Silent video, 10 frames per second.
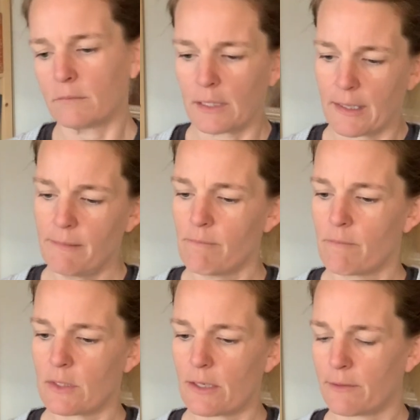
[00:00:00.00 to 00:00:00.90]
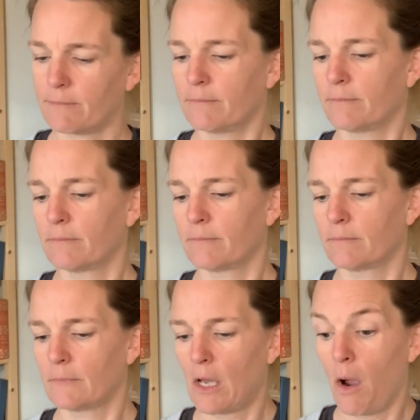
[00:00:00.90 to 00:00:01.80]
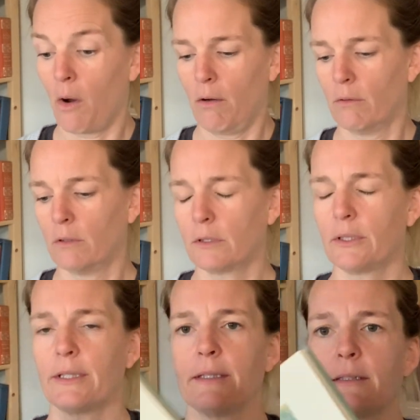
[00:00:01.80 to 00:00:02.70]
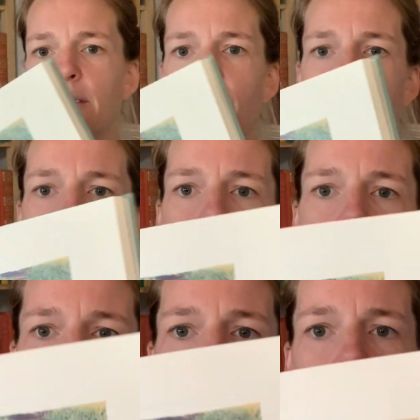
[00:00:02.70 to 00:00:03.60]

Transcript: Okay, so, oh goodness gracious.